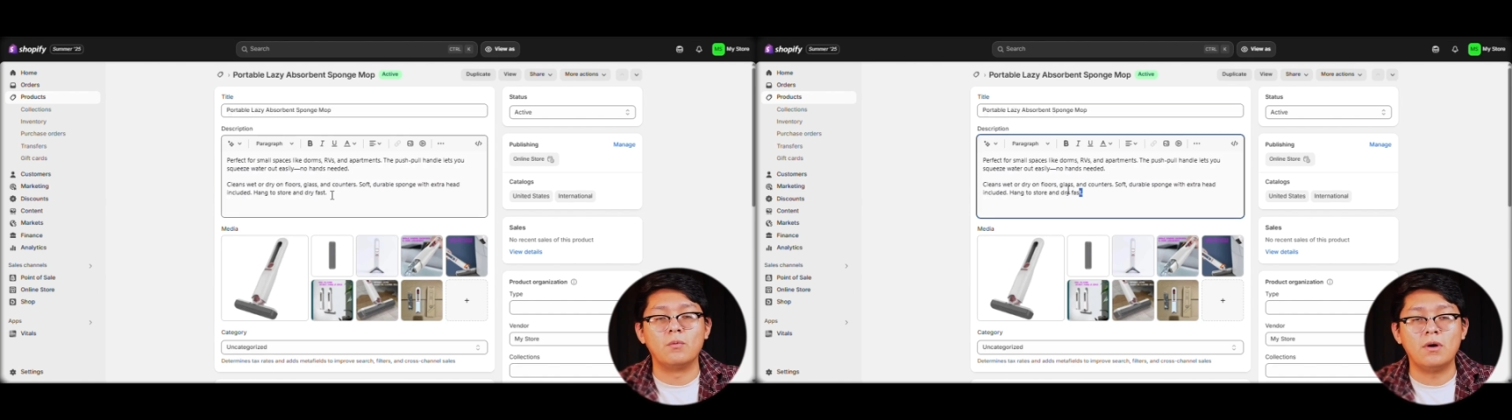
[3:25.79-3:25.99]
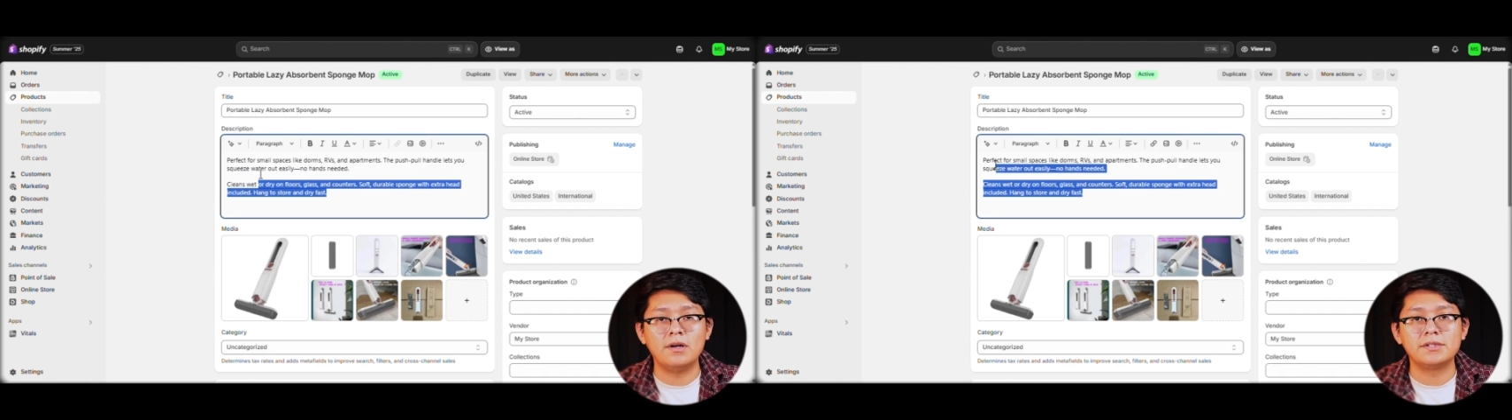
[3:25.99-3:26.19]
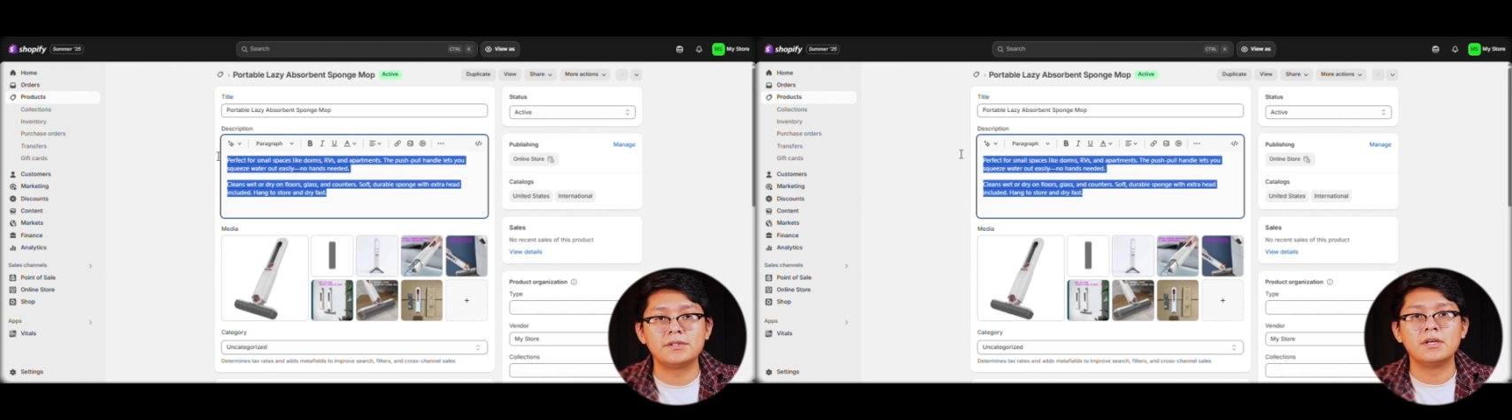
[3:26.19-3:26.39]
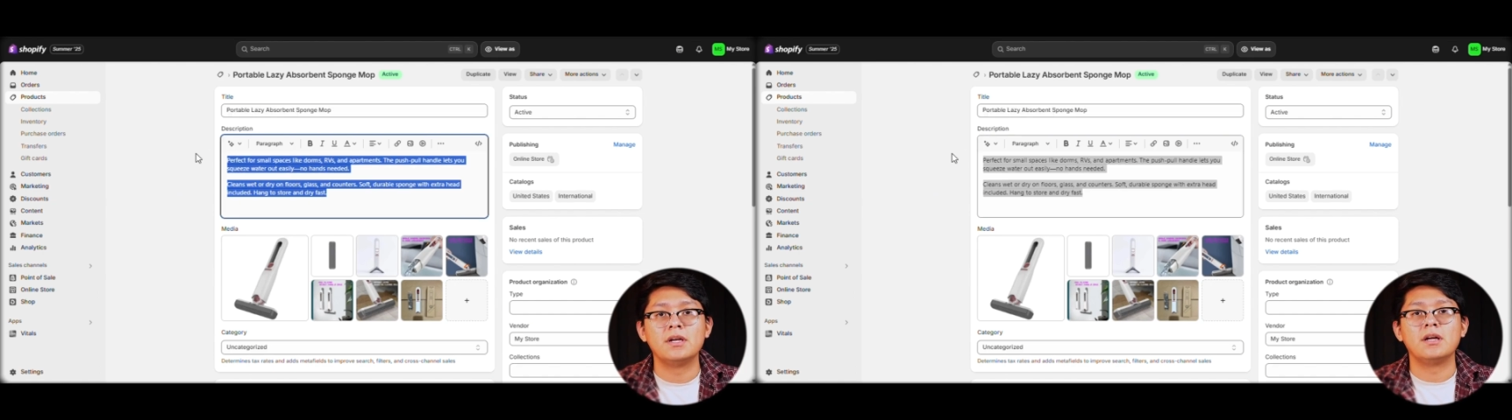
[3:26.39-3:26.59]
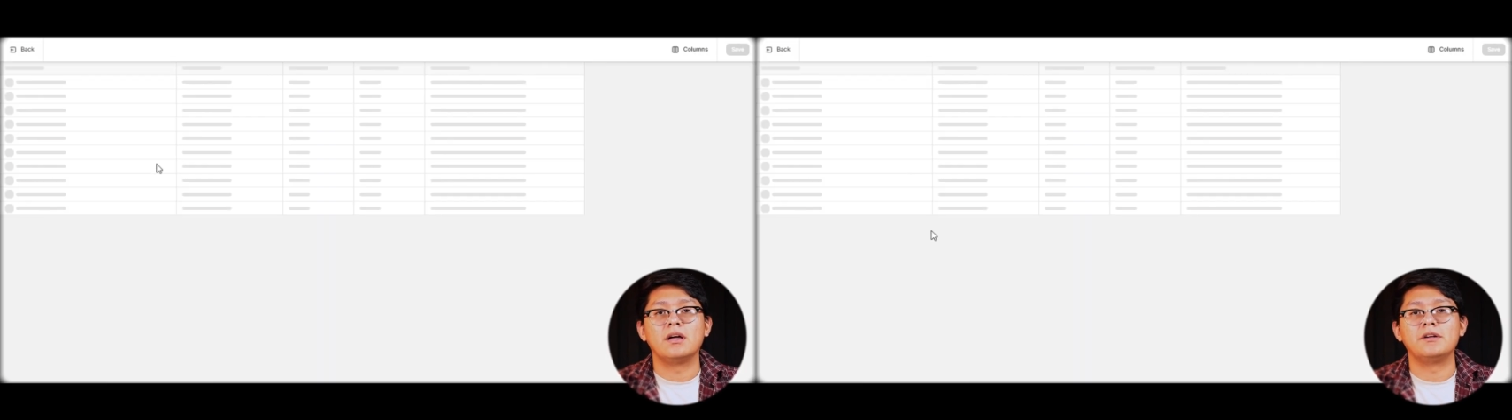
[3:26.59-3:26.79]
want,
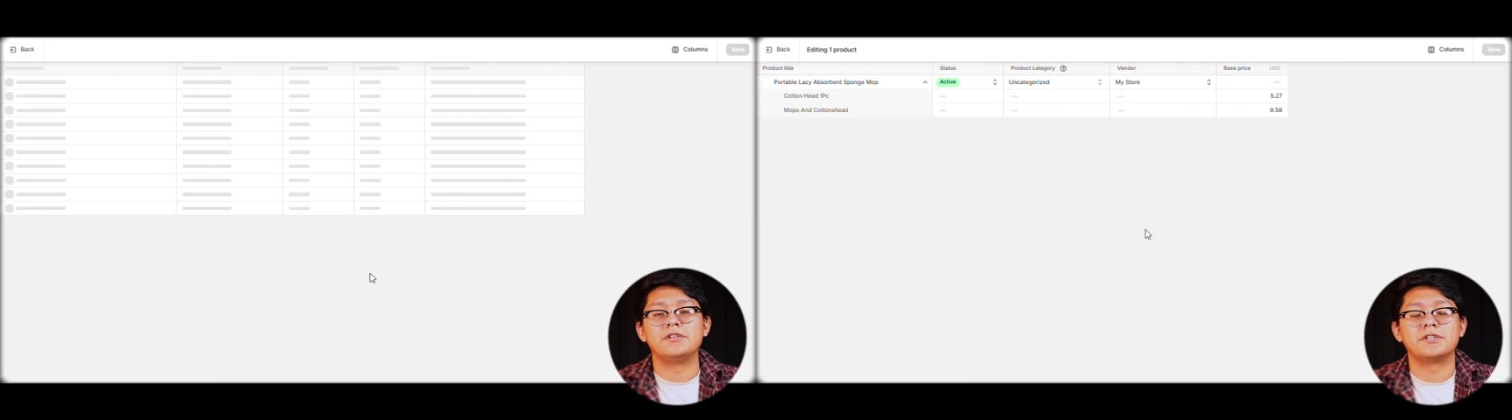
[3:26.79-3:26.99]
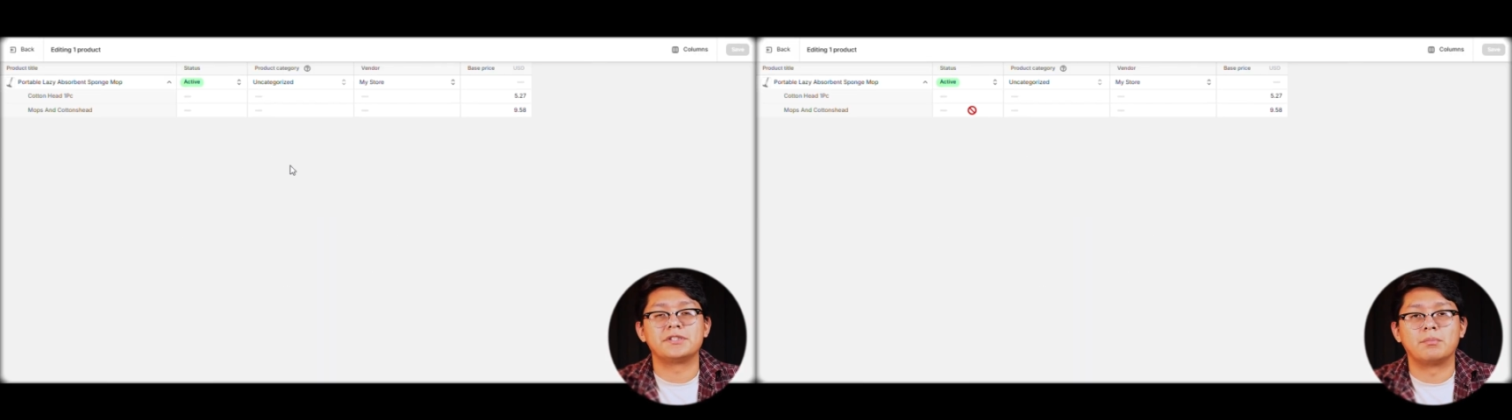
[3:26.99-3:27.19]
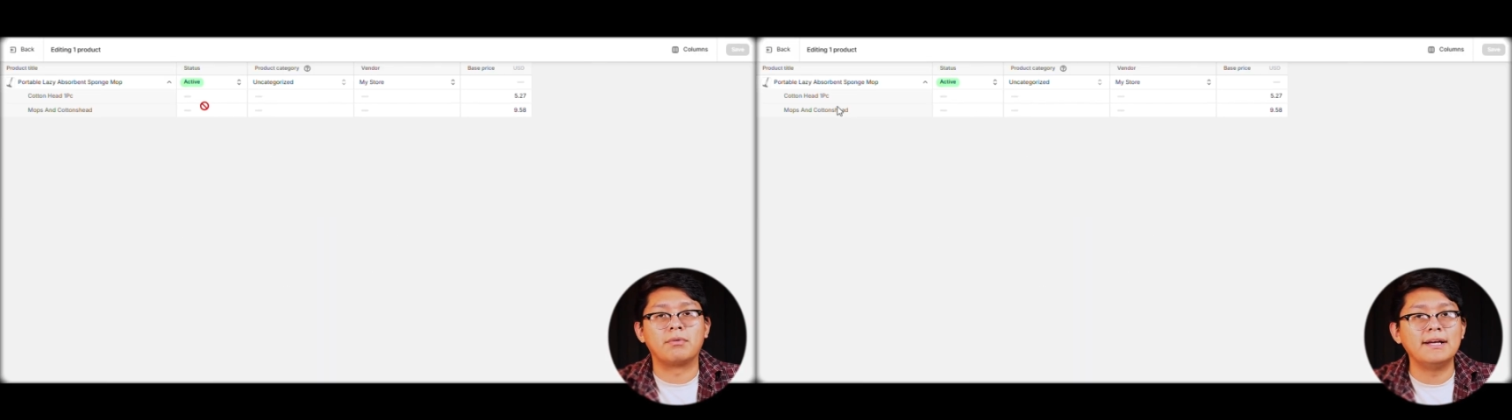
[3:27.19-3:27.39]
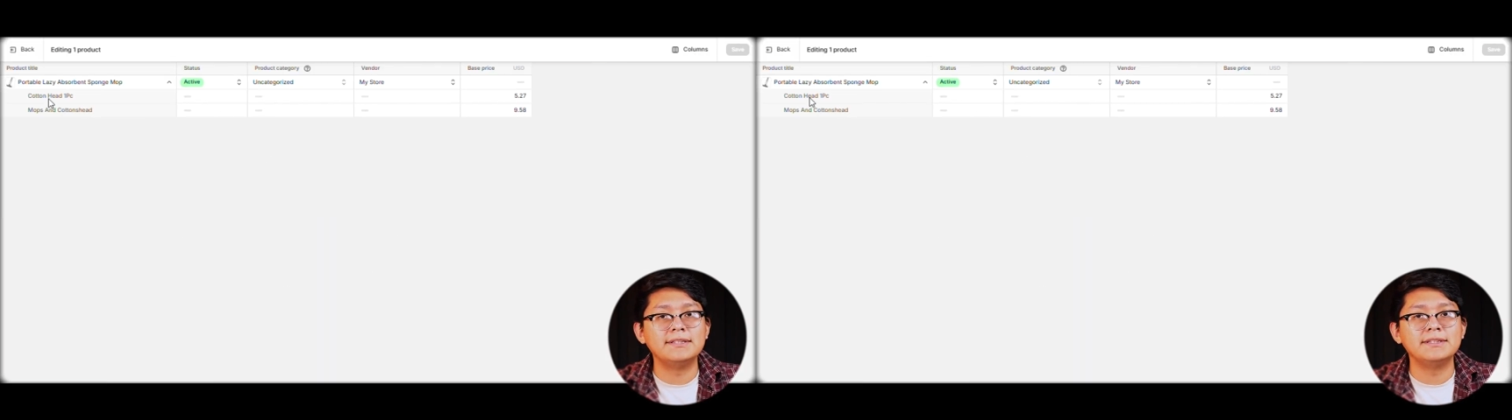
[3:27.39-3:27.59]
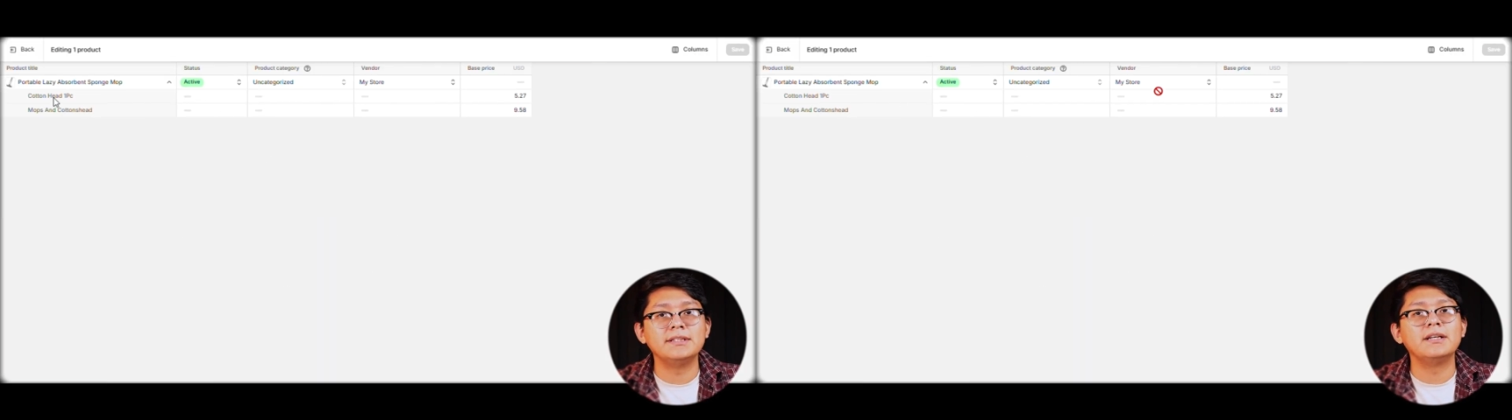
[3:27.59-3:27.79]
adjust the
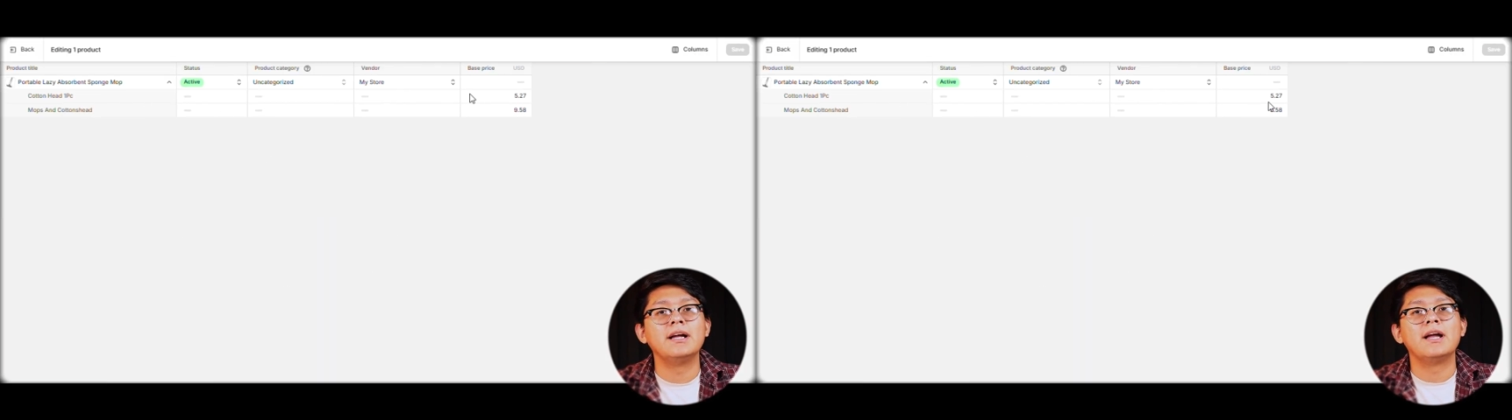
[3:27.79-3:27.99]
pricing,